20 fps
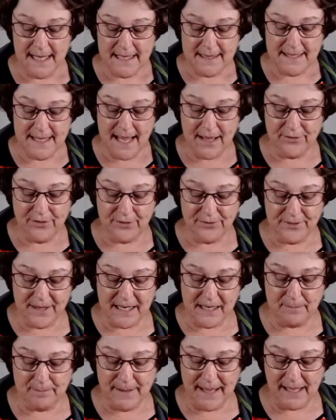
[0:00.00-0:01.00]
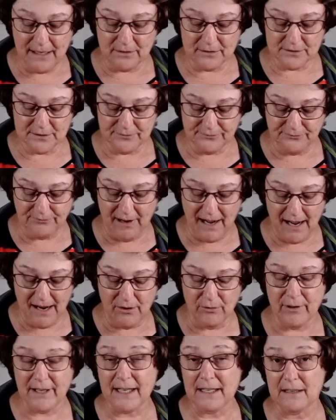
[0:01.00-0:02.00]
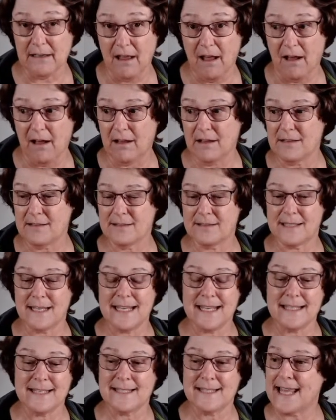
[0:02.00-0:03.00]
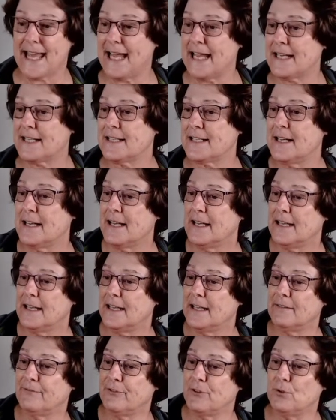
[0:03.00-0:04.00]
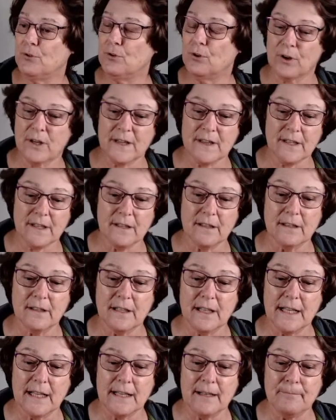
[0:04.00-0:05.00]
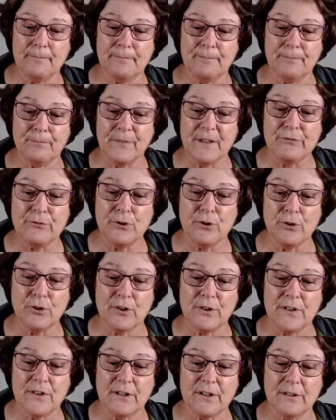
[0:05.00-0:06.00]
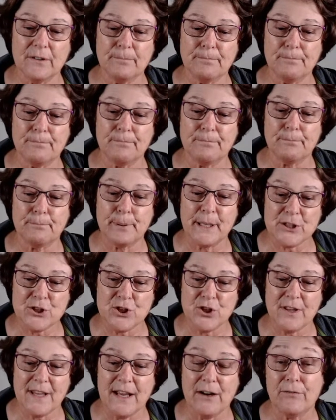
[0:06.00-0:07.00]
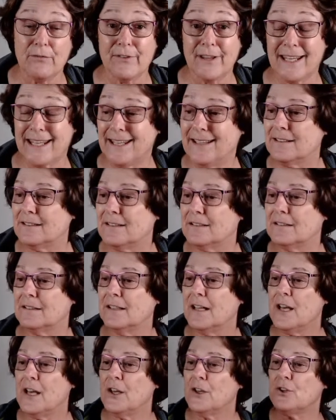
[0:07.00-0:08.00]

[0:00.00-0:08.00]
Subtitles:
The other thing about firing glass is that if you look at the picture there of the kiln,